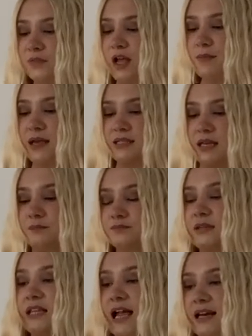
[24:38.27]
amazing?
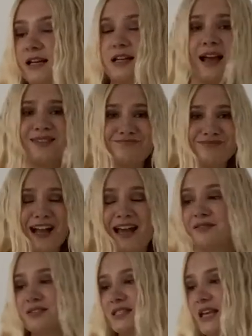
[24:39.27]
9.99,
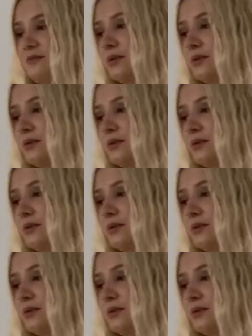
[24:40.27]
kind of insane,